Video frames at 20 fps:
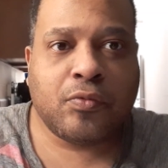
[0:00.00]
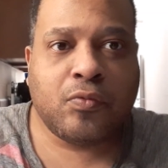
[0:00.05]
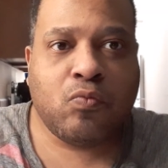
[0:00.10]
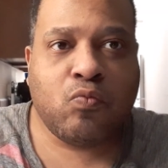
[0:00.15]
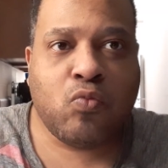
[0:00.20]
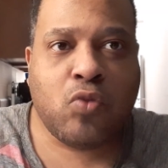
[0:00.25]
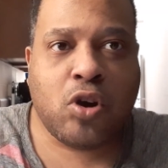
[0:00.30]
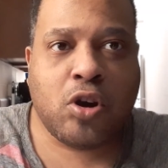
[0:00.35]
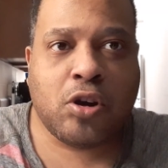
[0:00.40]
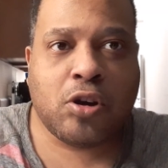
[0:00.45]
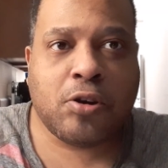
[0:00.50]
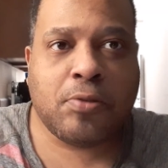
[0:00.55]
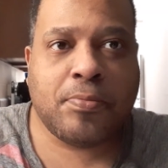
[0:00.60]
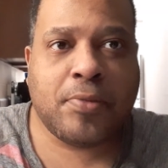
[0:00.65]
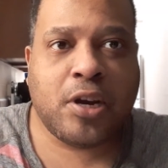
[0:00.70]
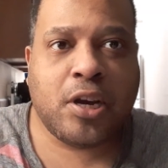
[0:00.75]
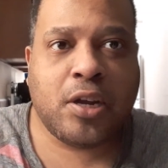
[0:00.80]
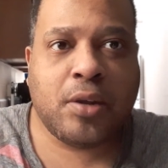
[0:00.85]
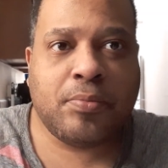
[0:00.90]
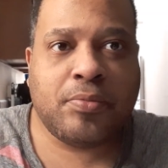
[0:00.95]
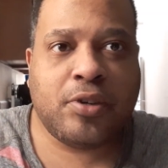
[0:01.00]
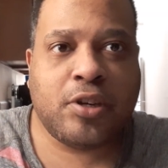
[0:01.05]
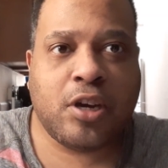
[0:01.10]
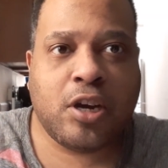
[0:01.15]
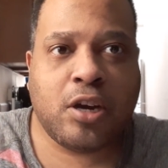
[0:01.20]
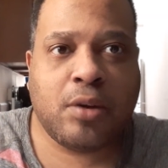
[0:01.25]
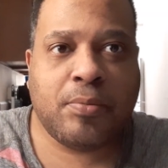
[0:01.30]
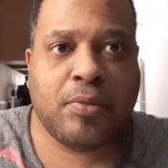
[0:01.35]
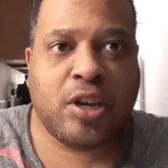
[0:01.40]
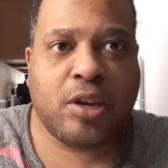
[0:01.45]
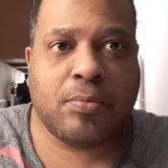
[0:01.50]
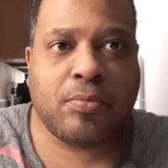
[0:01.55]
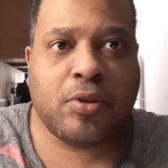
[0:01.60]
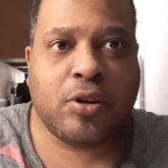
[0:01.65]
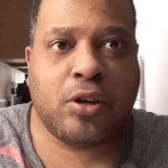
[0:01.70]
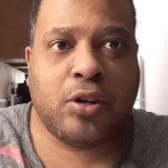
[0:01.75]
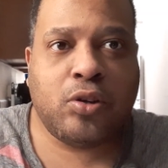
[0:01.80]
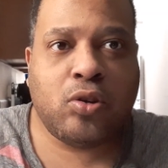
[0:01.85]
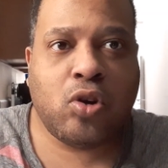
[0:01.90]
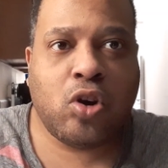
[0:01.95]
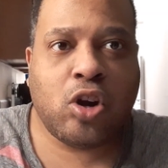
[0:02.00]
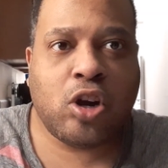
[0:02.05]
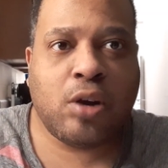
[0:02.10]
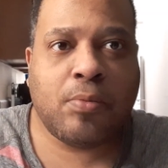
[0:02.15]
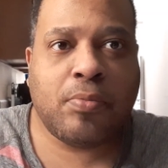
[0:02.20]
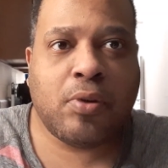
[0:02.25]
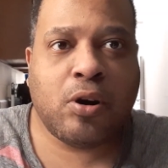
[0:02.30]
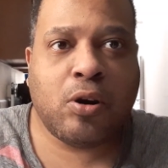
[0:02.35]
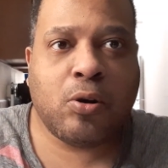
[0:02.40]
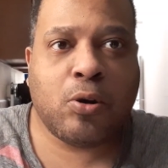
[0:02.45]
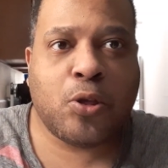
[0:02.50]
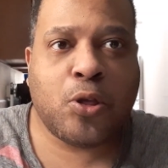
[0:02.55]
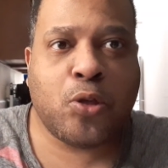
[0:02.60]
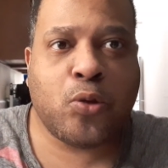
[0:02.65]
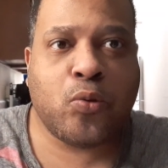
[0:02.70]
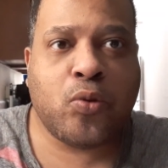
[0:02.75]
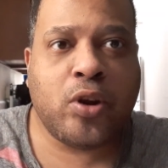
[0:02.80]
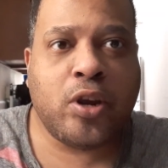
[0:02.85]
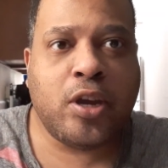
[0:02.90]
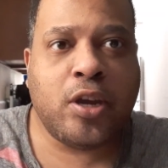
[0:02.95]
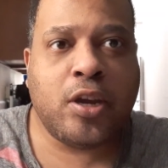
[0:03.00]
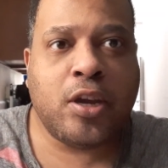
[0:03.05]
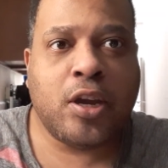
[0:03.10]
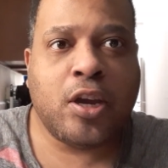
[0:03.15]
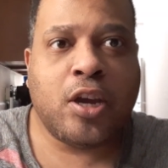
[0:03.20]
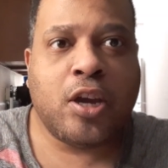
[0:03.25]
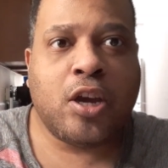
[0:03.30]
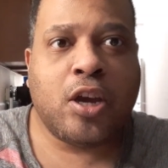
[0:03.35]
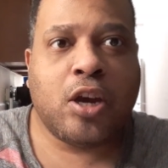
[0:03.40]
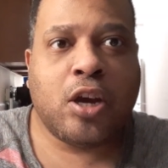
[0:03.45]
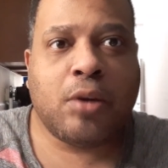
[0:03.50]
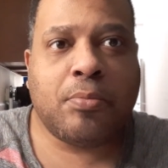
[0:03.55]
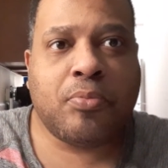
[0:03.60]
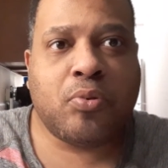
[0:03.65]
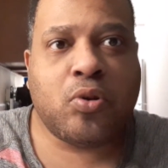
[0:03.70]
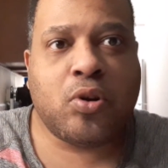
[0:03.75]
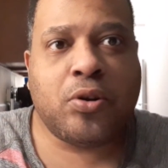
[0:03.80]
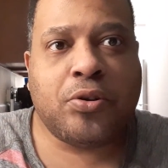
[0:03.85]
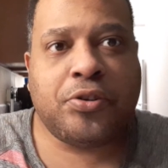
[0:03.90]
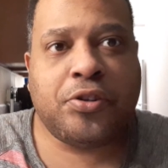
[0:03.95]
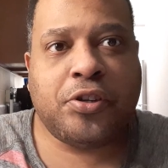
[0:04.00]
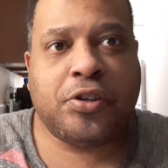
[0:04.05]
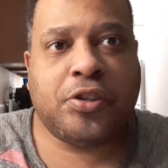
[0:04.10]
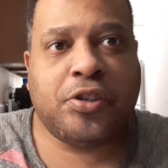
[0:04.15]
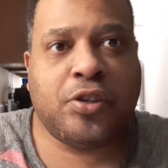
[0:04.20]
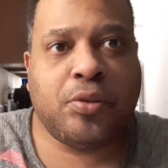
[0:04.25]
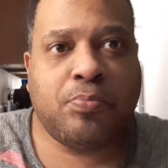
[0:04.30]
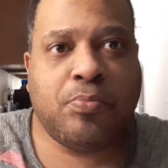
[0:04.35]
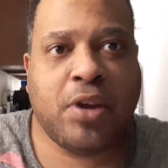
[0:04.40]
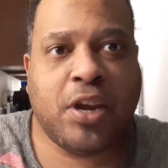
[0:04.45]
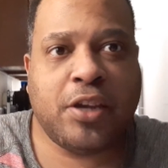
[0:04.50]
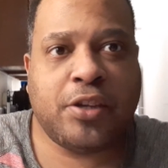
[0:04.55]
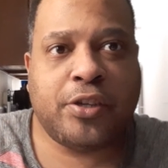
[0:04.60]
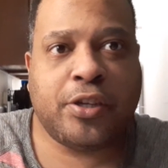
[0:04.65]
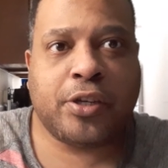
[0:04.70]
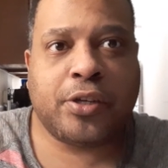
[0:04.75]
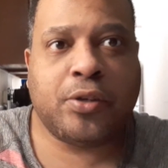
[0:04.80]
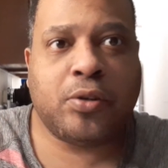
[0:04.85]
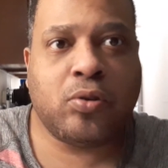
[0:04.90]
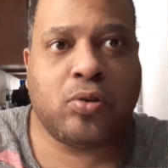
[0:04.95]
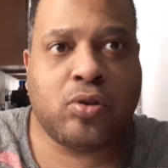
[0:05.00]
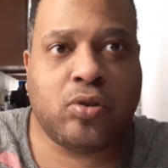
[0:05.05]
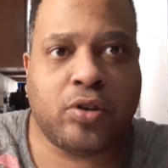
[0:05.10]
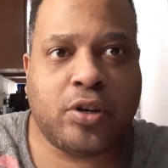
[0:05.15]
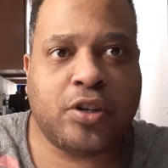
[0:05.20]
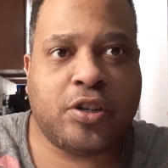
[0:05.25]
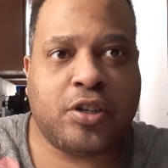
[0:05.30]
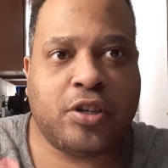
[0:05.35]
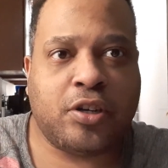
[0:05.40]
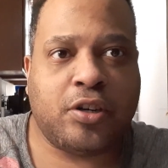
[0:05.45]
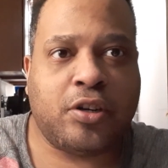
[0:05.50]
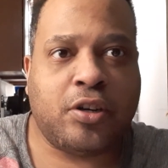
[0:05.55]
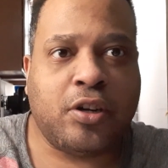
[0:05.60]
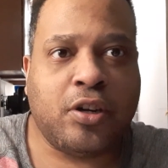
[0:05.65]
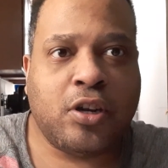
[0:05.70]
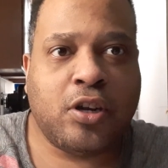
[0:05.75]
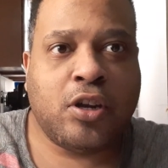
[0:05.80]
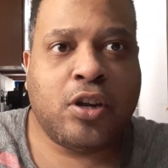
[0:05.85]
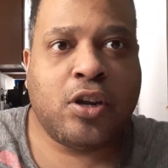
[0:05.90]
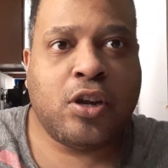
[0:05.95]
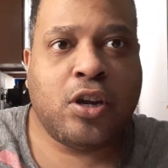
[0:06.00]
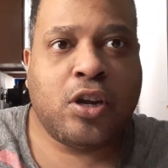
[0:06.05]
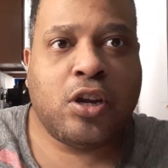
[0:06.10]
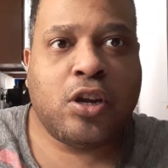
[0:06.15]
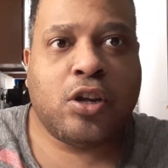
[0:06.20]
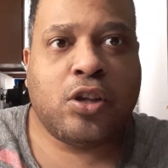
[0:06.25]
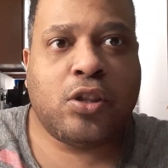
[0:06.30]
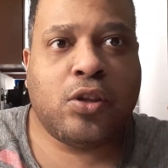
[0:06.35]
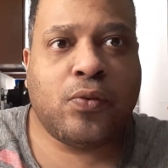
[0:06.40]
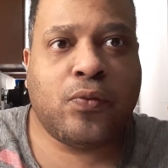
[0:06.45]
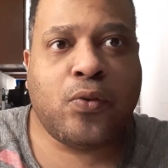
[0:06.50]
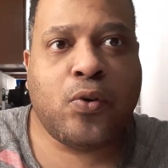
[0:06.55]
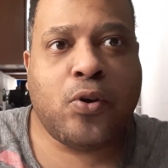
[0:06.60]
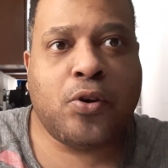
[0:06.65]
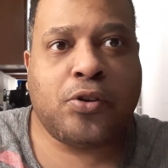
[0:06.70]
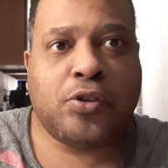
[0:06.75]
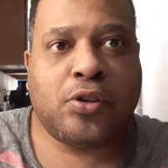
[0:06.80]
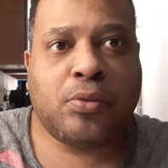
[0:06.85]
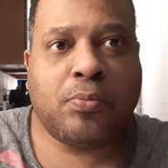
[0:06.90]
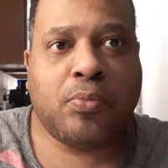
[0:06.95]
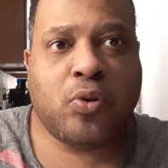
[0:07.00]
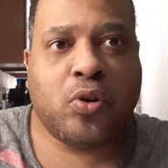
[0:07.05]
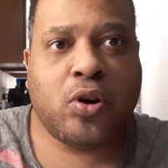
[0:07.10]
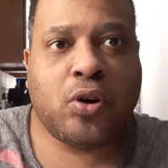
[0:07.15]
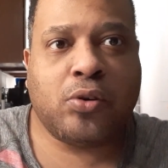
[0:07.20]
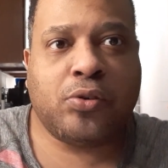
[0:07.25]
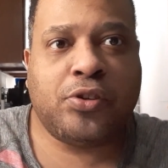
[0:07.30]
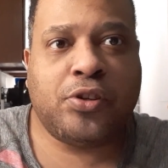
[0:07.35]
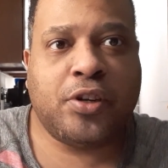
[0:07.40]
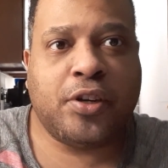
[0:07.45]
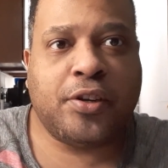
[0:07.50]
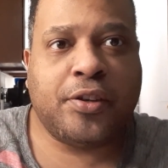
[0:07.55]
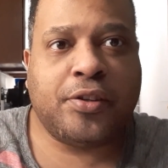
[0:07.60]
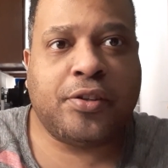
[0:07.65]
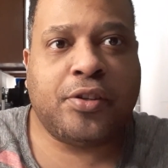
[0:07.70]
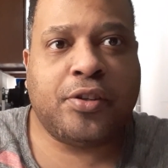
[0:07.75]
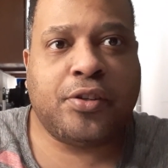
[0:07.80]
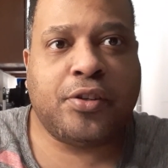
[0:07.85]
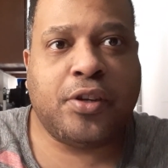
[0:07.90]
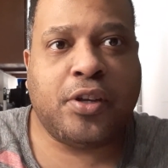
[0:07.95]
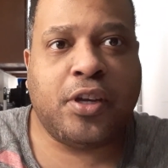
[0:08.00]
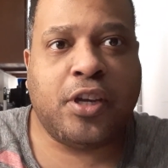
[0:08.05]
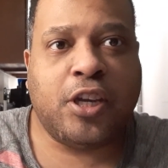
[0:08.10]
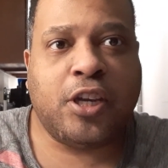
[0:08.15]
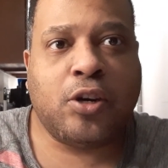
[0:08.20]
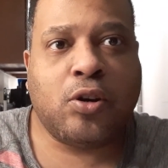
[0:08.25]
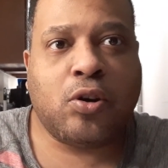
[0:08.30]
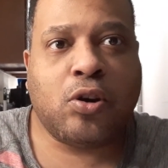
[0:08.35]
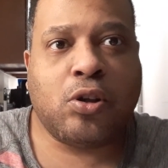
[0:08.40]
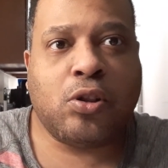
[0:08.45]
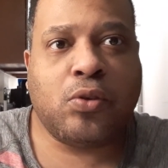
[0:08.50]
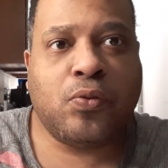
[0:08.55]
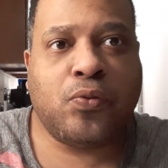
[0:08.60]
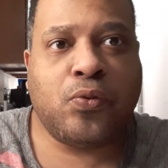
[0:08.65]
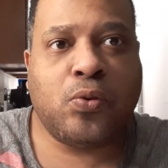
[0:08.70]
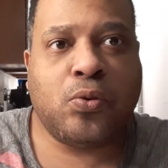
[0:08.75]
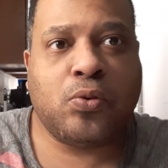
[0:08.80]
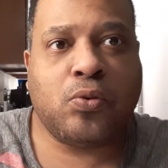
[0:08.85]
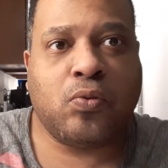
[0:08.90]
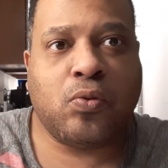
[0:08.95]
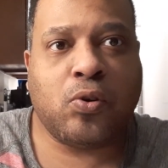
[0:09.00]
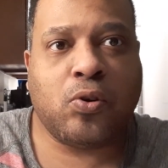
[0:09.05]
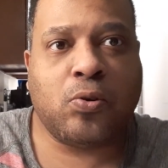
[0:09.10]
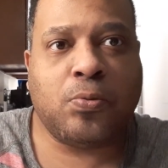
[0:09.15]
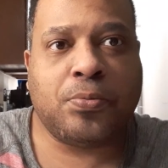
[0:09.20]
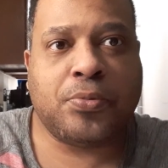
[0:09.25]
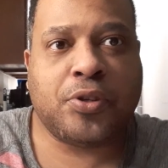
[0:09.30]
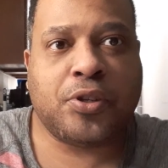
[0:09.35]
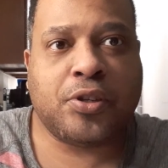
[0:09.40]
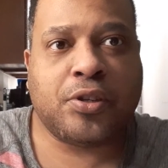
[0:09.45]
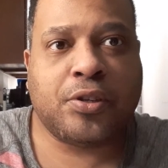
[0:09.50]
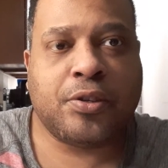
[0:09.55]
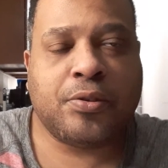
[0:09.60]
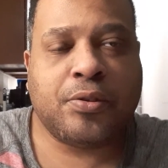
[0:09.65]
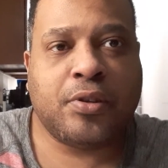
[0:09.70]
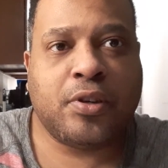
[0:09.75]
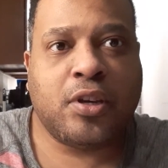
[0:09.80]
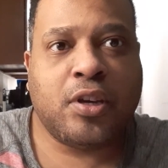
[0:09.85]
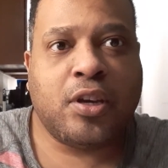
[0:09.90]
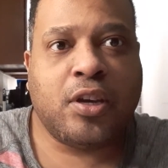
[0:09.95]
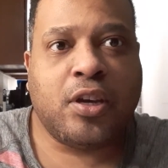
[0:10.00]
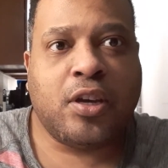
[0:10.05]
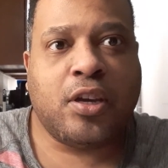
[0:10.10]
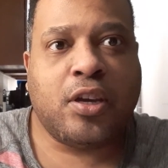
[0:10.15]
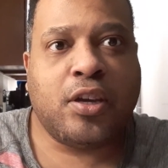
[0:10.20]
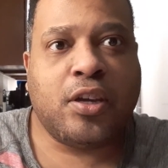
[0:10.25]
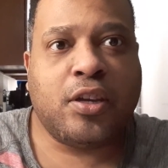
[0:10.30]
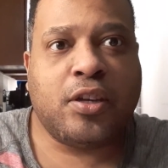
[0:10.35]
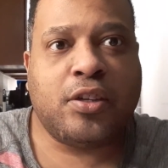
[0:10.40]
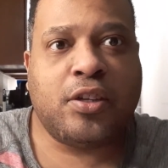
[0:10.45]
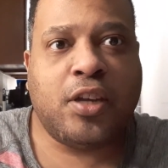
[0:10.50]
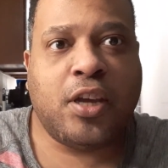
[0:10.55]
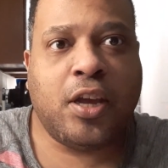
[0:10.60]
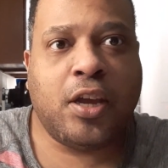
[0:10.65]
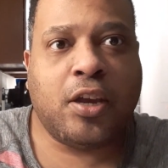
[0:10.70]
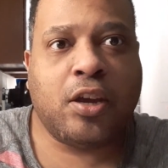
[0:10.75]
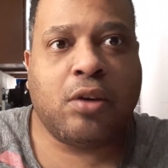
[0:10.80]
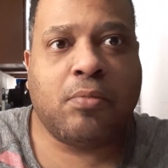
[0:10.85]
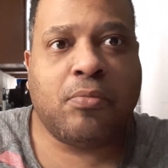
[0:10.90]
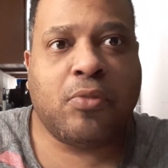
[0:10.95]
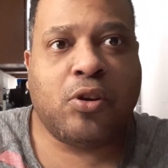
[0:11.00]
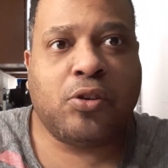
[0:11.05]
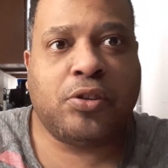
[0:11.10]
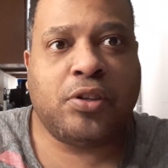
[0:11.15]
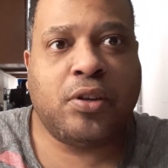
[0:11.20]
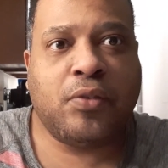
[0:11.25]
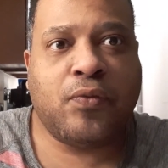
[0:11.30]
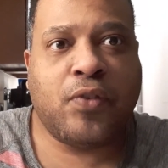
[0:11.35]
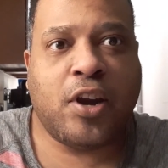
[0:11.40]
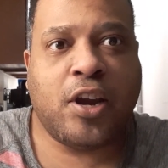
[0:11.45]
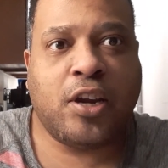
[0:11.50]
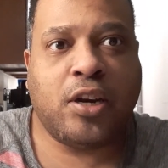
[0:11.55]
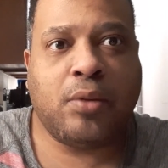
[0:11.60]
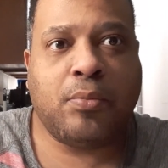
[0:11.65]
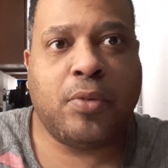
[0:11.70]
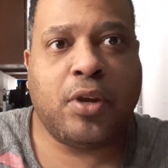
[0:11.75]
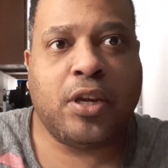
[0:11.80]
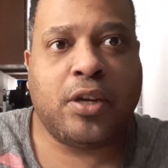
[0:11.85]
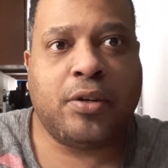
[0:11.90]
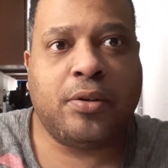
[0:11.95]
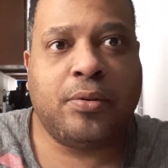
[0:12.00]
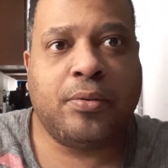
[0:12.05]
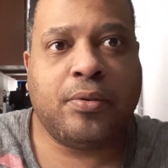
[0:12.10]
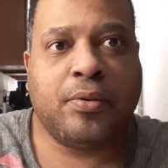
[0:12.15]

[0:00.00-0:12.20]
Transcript: Welcome, I am Tommie. I'm going to talk about three approaches to basic nutrition. The first approach is to eat all the food groups and take a multivitamin.